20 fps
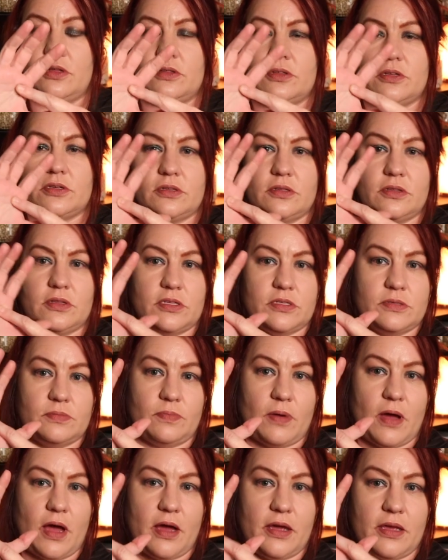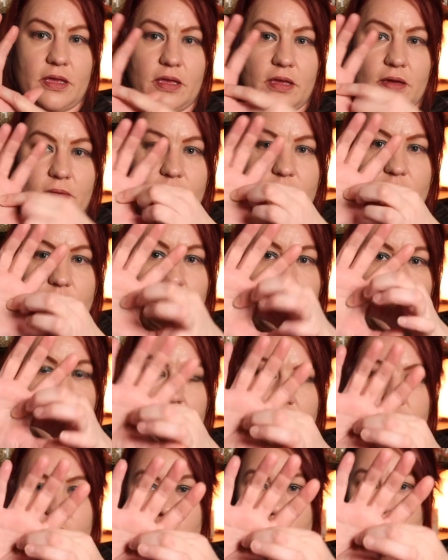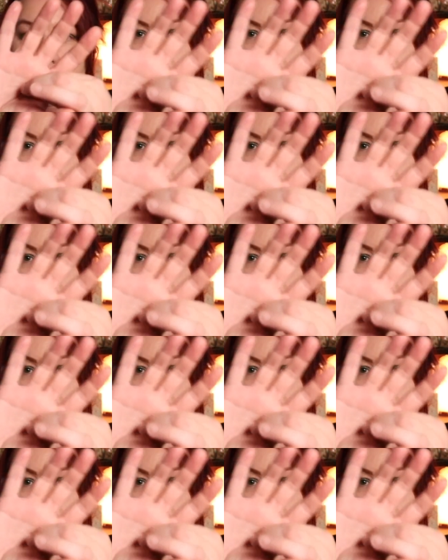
this part here between your two